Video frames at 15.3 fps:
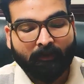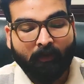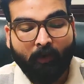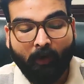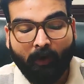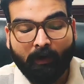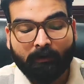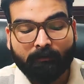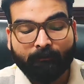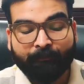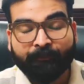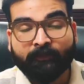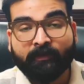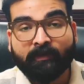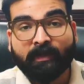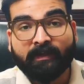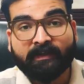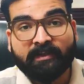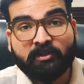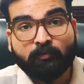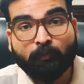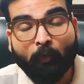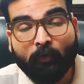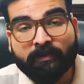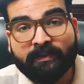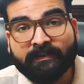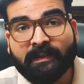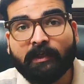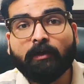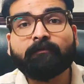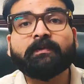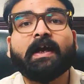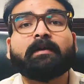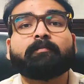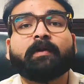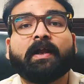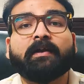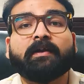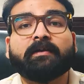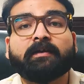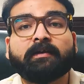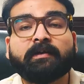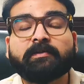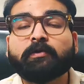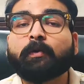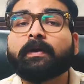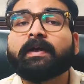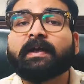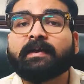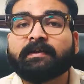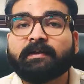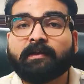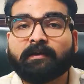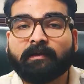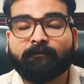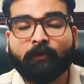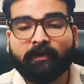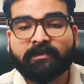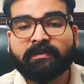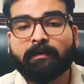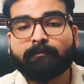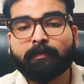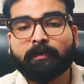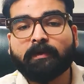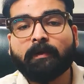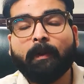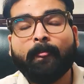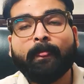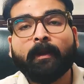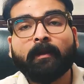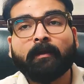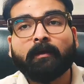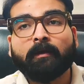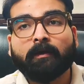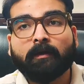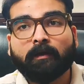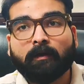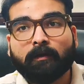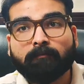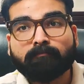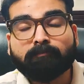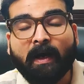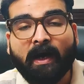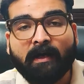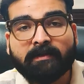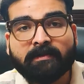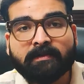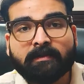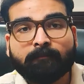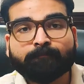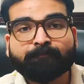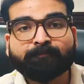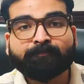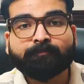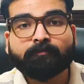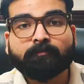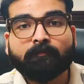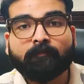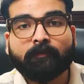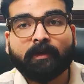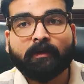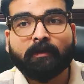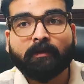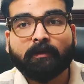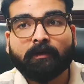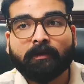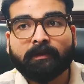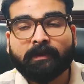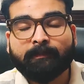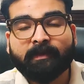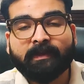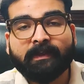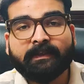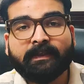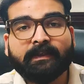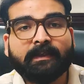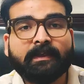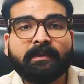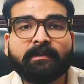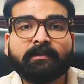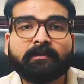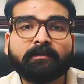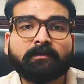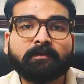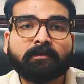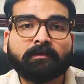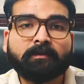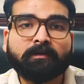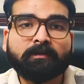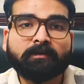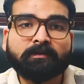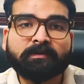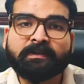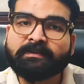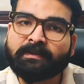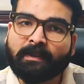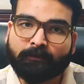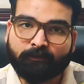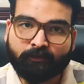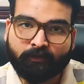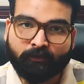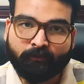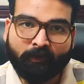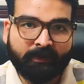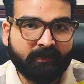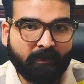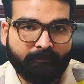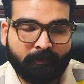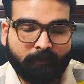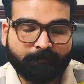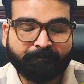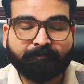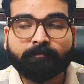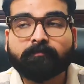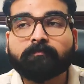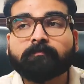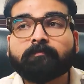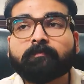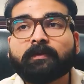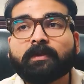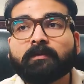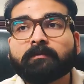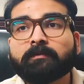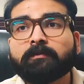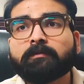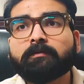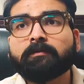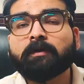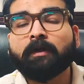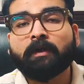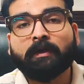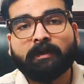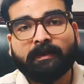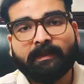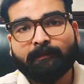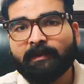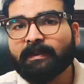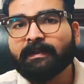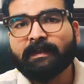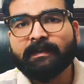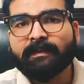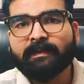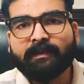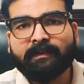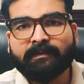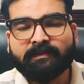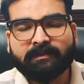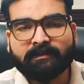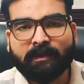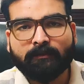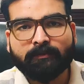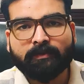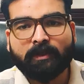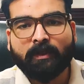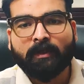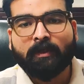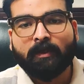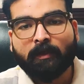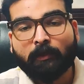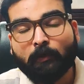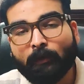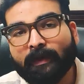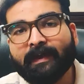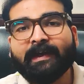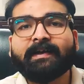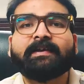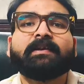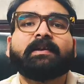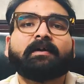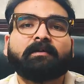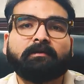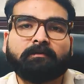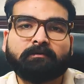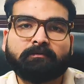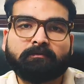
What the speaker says: or the dispositor of that planet is looking at the Lagna. For example, Mars debilitated in 6th house, for example. So debilitated in 6th house, looking at the Lagna.